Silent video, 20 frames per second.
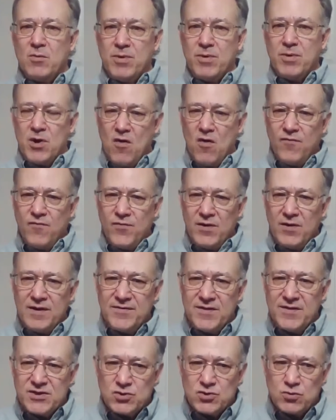but hopefully
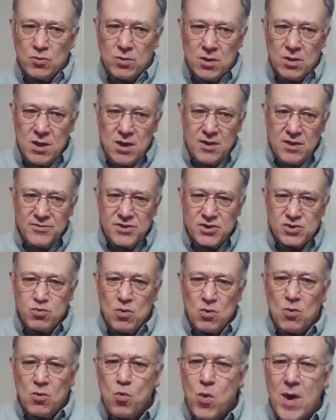this will
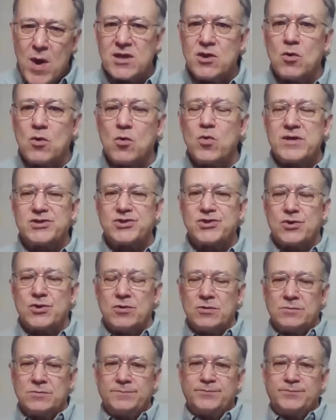wet your whistle.